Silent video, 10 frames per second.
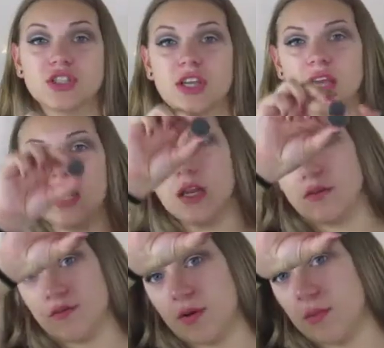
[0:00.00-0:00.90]
shade
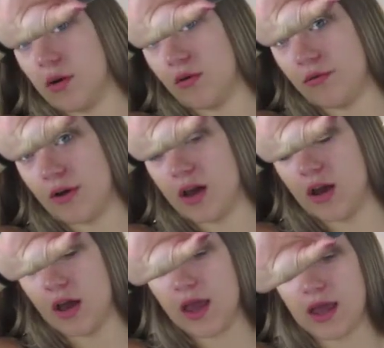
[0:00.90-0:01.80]
from
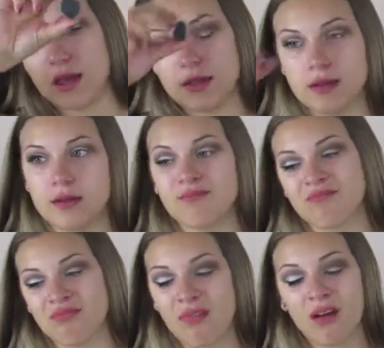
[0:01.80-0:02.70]
Ofra, and
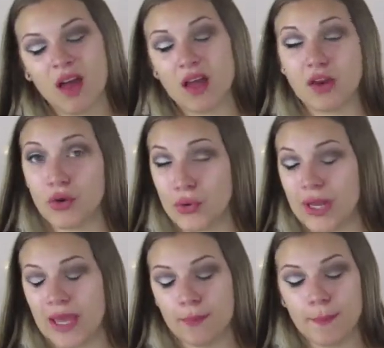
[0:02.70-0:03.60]
no
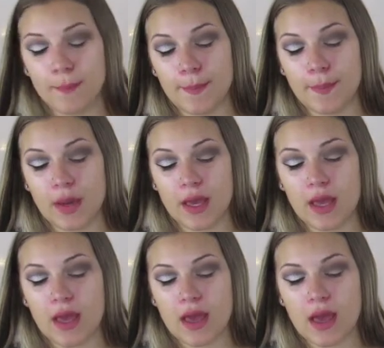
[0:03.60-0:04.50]
name, but
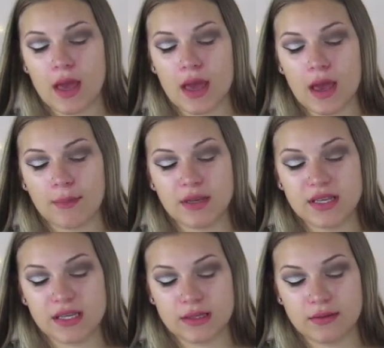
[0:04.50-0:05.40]
I'm going
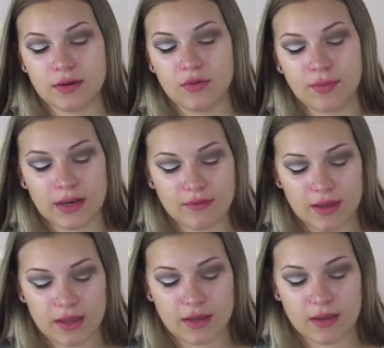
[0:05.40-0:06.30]
to take a little bit of
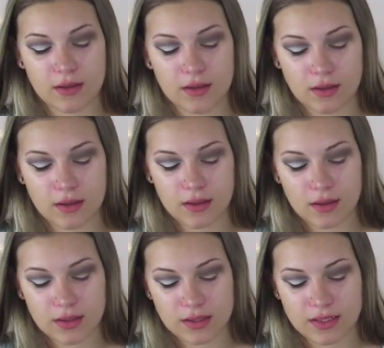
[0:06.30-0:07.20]
it
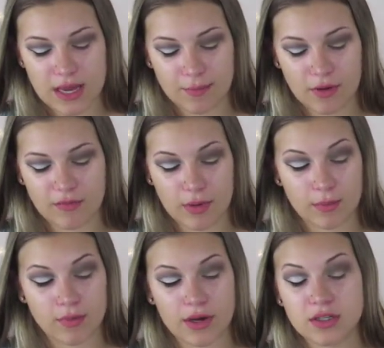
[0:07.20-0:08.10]
and tap off
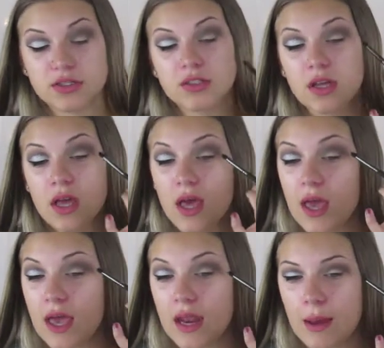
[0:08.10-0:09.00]
my brush,
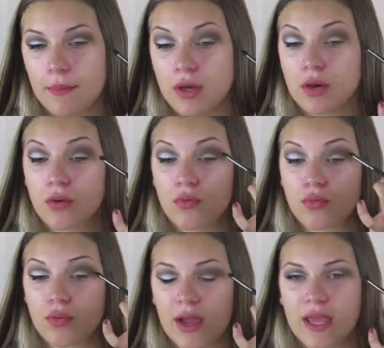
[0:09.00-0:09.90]
and I'm going to
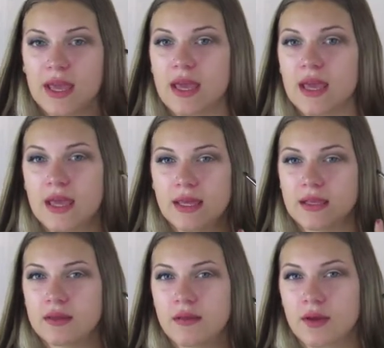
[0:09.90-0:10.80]
go right
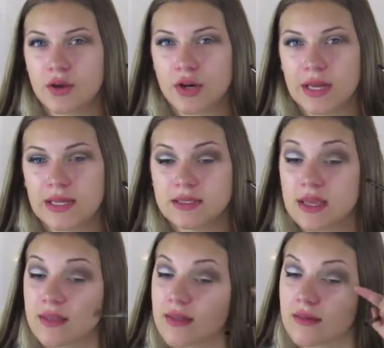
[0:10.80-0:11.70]
into the crease,
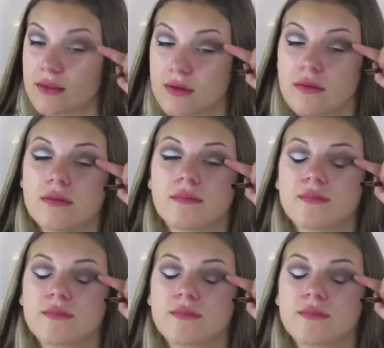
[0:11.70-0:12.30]
like the little